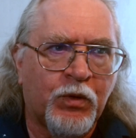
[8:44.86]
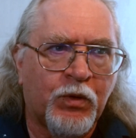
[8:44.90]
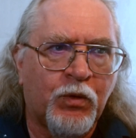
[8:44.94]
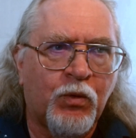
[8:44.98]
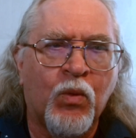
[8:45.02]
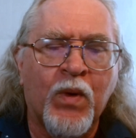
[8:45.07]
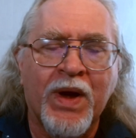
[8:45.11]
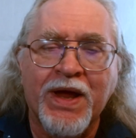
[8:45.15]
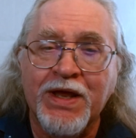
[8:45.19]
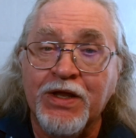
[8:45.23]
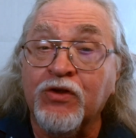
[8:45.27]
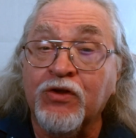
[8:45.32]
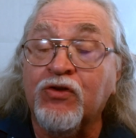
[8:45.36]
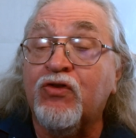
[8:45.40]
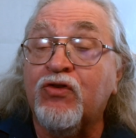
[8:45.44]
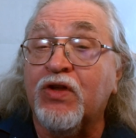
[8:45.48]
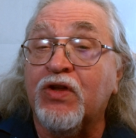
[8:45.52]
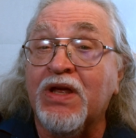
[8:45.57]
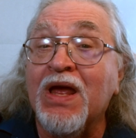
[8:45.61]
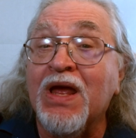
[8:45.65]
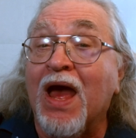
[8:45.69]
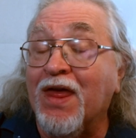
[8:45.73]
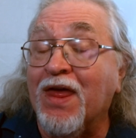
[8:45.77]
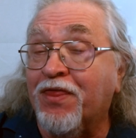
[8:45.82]
wait and
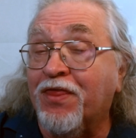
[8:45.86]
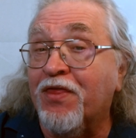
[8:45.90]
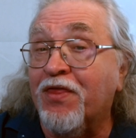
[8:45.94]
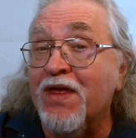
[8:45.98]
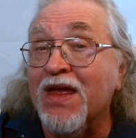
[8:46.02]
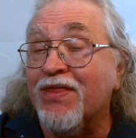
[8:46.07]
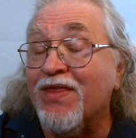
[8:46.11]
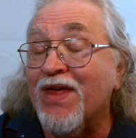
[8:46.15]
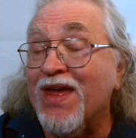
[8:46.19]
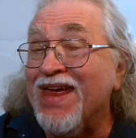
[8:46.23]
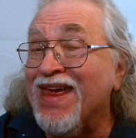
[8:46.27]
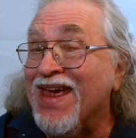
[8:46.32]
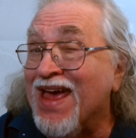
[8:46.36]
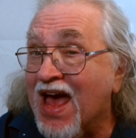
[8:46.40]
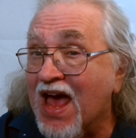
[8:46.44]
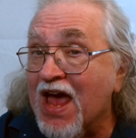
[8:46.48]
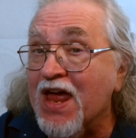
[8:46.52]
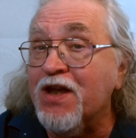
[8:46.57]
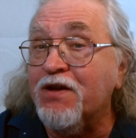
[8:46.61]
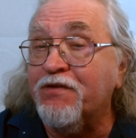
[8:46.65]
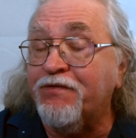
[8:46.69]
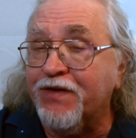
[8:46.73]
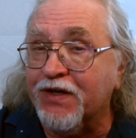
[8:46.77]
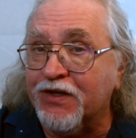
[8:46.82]
see. I think they
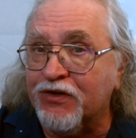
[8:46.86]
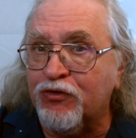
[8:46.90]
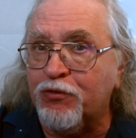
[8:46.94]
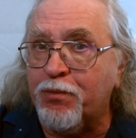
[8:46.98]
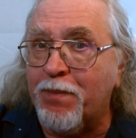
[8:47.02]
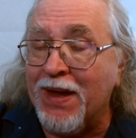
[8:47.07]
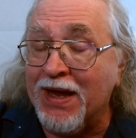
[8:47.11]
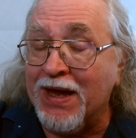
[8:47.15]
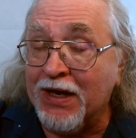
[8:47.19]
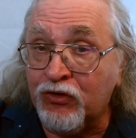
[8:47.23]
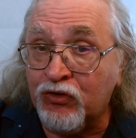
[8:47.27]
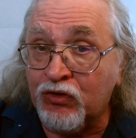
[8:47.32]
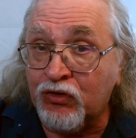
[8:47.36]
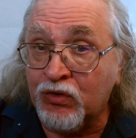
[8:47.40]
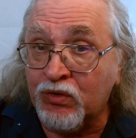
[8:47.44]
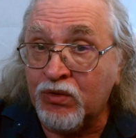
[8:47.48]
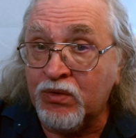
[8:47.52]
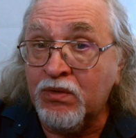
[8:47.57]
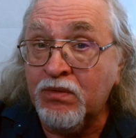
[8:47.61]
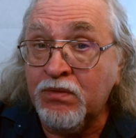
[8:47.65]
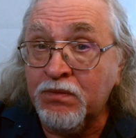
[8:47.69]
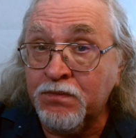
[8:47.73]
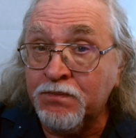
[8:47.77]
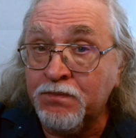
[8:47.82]
kind of expect
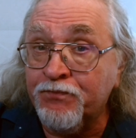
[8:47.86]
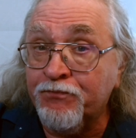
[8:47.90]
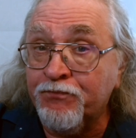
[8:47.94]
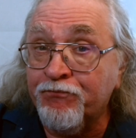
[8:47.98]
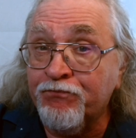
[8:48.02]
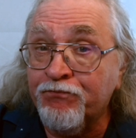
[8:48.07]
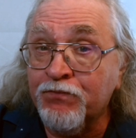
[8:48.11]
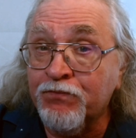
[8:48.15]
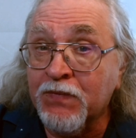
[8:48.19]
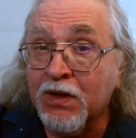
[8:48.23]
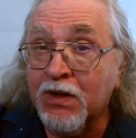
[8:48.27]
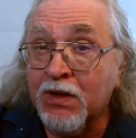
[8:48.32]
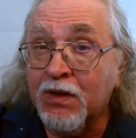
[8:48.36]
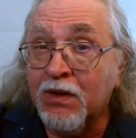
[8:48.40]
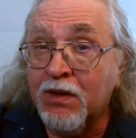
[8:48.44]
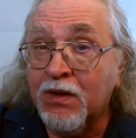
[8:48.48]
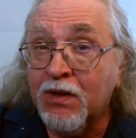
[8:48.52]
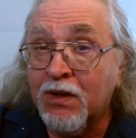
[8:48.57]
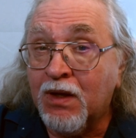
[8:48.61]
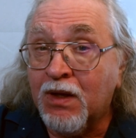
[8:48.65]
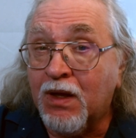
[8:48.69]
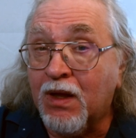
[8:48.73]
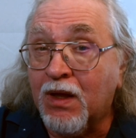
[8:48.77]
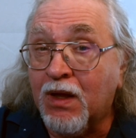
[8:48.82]
to.
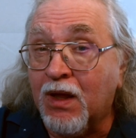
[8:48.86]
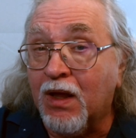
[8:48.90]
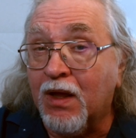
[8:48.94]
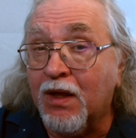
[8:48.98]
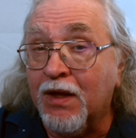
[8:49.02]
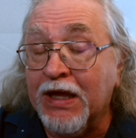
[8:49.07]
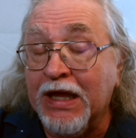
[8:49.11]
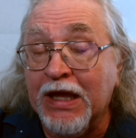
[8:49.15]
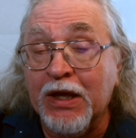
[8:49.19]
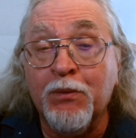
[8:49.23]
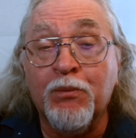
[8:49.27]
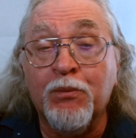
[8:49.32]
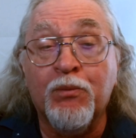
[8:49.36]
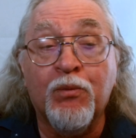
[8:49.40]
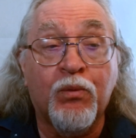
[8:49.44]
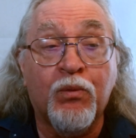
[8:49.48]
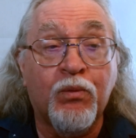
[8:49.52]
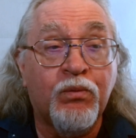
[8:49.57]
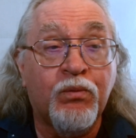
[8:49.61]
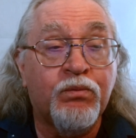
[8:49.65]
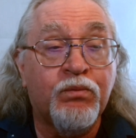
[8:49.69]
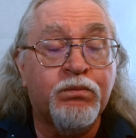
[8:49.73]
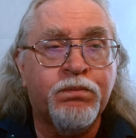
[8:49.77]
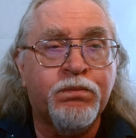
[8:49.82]
He
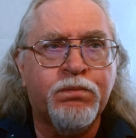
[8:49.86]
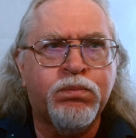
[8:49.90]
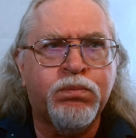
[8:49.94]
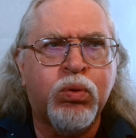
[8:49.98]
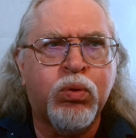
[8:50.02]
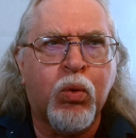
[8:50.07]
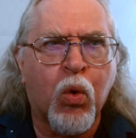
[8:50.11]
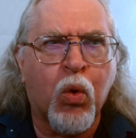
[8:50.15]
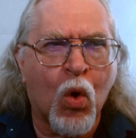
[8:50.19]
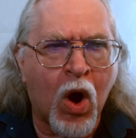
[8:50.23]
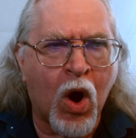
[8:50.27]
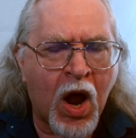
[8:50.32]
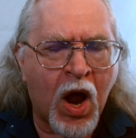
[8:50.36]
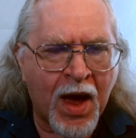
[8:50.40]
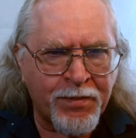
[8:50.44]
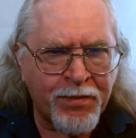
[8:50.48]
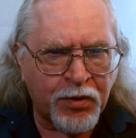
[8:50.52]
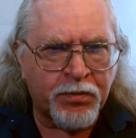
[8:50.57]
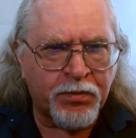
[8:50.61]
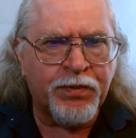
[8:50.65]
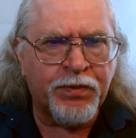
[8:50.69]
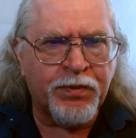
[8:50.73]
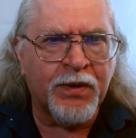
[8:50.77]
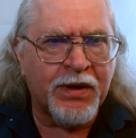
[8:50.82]

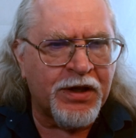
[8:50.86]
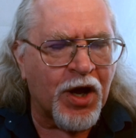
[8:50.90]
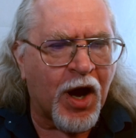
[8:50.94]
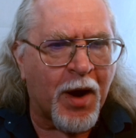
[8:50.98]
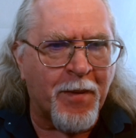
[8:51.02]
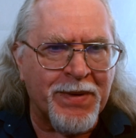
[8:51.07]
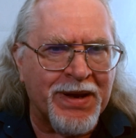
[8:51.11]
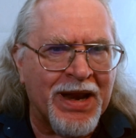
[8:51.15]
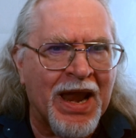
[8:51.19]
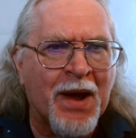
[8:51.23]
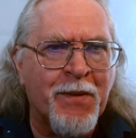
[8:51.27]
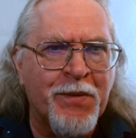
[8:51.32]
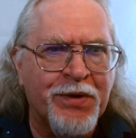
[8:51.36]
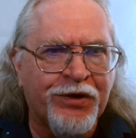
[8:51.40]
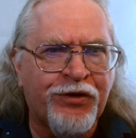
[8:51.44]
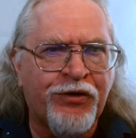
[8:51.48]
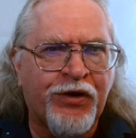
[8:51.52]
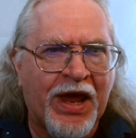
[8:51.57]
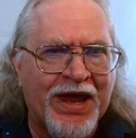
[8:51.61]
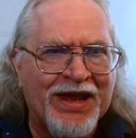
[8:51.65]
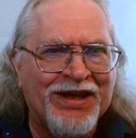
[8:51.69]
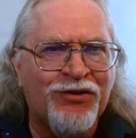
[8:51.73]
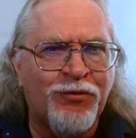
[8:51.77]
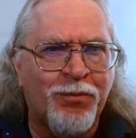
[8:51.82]
probably, I
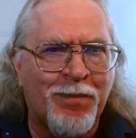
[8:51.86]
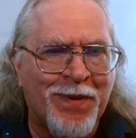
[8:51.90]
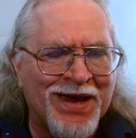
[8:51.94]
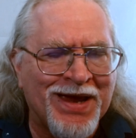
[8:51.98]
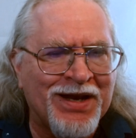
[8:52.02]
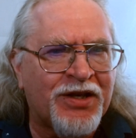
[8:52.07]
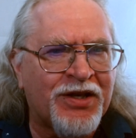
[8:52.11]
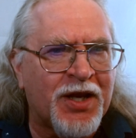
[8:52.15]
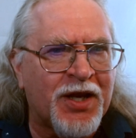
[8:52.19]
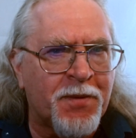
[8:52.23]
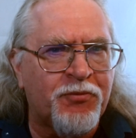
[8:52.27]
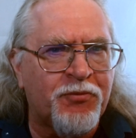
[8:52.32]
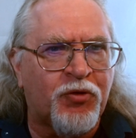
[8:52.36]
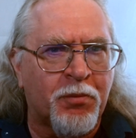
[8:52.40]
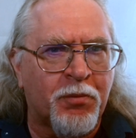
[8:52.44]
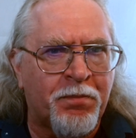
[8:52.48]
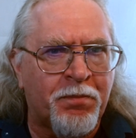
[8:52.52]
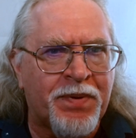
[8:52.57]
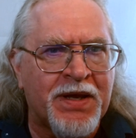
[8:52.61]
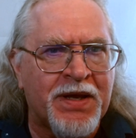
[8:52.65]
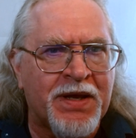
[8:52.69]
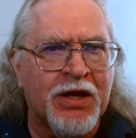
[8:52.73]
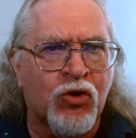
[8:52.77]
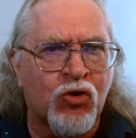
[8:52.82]
would expect him to
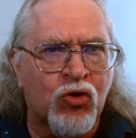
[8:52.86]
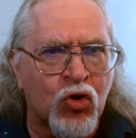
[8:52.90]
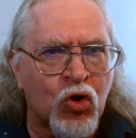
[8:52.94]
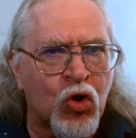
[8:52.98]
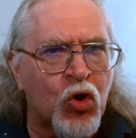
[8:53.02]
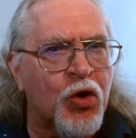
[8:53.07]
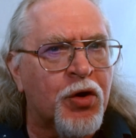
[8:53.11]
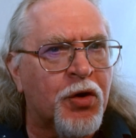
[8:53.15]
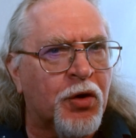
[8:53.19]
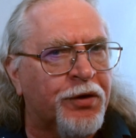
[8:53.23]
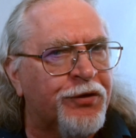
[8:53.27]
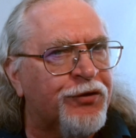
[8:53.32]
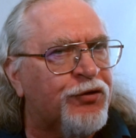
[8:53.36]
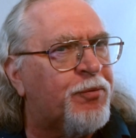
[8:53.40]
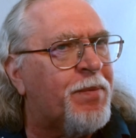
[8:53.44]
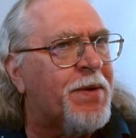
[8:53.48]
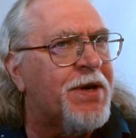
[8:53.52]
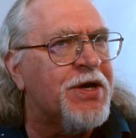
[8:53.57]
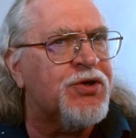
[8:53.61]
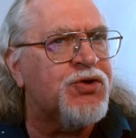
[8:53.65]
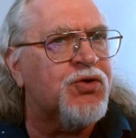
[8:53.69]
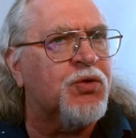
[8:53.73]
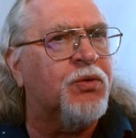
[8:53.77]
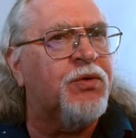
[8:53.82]
be good on
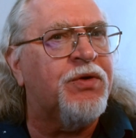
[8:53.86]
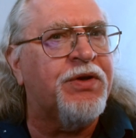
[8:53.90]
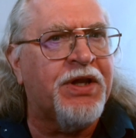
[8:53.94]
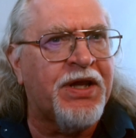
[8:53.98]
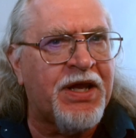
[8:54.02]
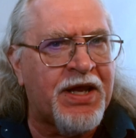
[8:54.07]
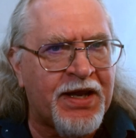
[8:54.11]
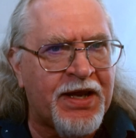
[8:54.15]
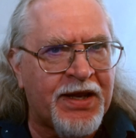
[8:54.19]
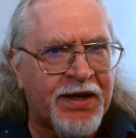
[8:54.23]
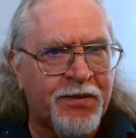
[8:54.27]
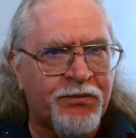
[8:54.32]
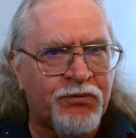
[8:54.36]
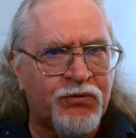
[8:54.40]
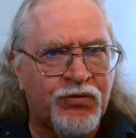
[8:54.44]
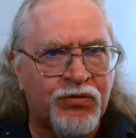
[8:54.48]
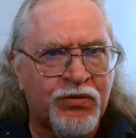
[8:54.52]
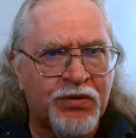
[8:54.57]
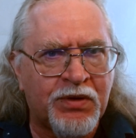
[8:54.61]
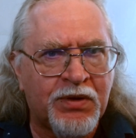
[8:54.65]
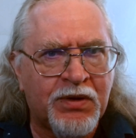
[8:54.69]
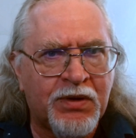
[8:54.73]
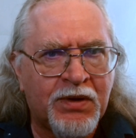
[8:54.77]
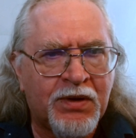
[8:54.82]
special
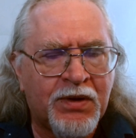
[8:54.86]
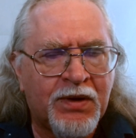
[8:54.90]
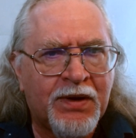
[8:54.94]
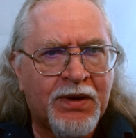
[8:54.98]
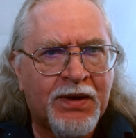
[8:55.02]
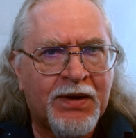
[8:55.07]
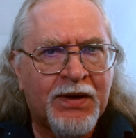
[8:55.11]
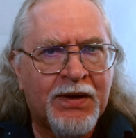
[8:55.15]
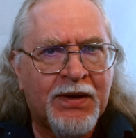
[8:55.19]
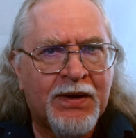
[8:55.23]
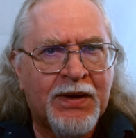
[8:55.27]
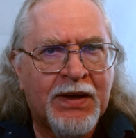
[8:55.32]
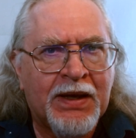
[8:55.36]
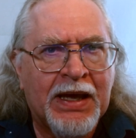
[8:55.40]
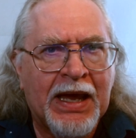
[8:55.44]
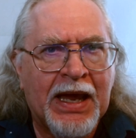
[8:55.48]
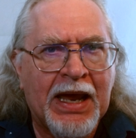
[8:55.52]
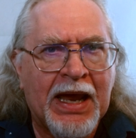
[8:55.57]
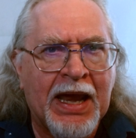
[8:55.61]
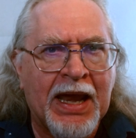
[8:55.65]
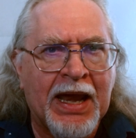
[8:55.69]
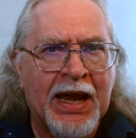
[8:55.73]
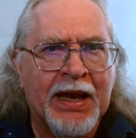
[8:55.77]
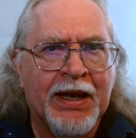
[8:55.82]
teams,
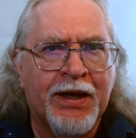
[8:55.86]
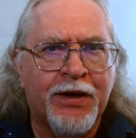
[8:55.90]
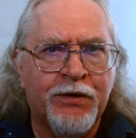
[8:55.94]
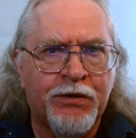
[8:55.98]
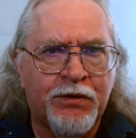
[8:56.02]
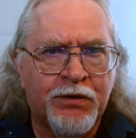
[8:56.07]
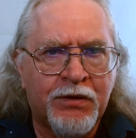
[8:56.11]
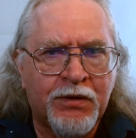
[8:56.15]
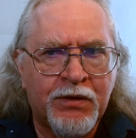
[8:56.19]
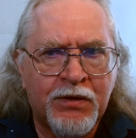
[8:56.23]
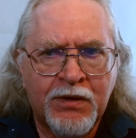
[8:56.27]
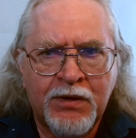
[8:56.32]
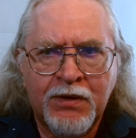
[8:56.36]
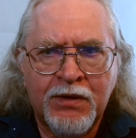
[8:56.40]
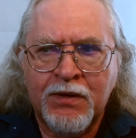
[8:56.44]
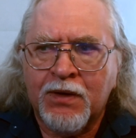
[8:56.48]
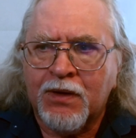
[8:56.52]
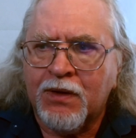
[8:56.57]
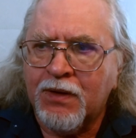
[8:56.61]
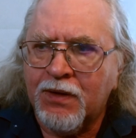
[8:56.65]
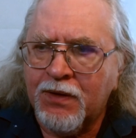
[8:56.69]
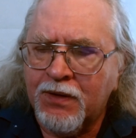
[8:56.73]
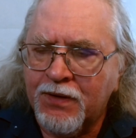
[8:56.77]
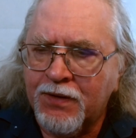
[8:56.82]
and
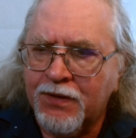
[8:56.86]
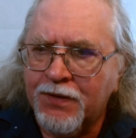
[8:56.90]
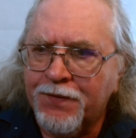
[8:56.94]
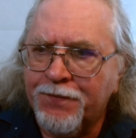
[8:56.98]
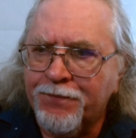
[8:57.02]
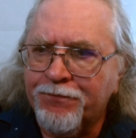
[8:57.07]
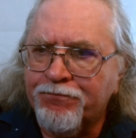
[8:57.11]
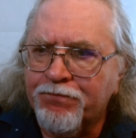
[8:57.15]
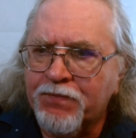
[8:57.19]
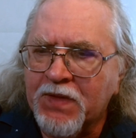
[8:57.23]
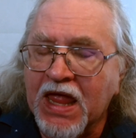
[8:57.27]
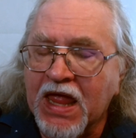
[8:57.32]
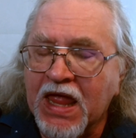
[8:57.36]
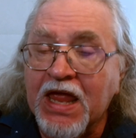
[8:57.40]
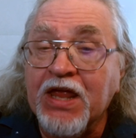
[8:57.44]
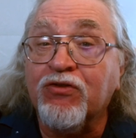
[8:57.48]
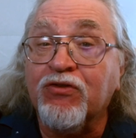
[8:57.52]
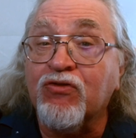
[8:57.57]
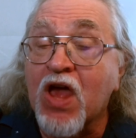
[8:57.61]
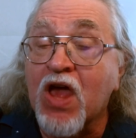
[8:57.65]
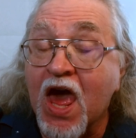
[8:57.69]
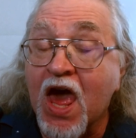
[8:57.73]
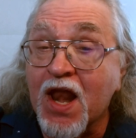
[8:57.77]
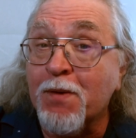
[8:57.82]
he's
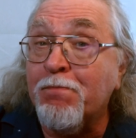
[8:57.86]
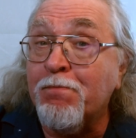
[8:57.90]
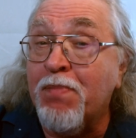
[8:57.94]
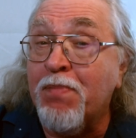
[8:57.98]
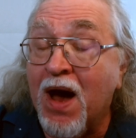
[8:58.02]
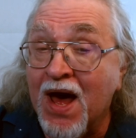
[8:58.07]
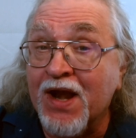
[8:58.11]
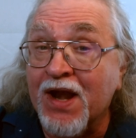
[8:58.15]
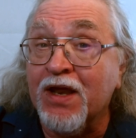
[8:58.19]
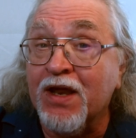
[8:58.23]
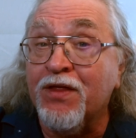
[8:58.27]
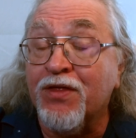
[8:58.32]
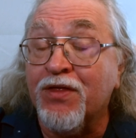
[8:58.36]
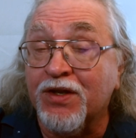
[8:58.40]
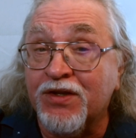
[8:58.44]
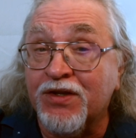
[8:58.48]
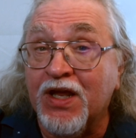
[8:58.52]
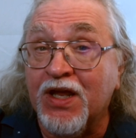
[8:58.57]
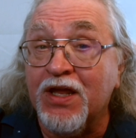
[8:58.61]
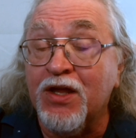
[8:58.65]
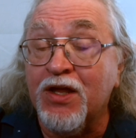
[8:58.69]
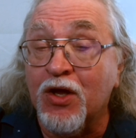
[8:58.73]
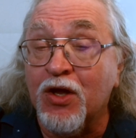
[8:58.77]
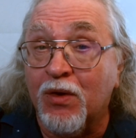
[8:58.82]
got a body that
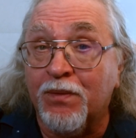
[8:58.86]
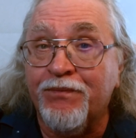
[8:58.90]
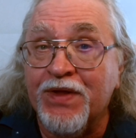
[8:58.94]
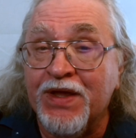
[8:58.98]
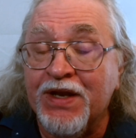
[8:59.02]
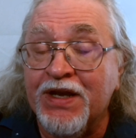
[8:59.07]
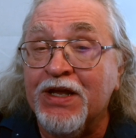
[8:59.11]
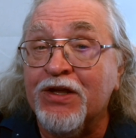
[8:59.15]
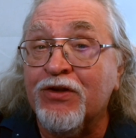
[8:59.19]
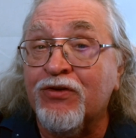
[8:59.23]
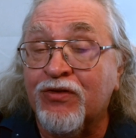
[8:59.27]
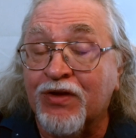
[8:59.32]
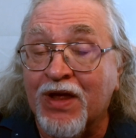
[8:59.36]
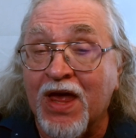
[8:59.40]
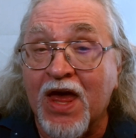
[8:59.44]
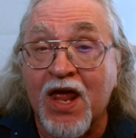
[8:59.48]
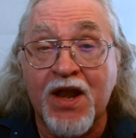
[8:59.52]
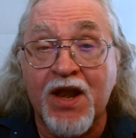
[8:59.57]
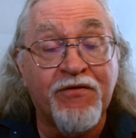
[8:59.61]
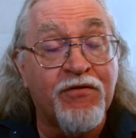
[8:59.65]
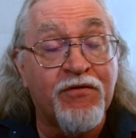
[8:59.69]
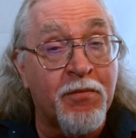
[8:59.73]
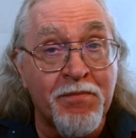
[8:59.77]
it is kind of a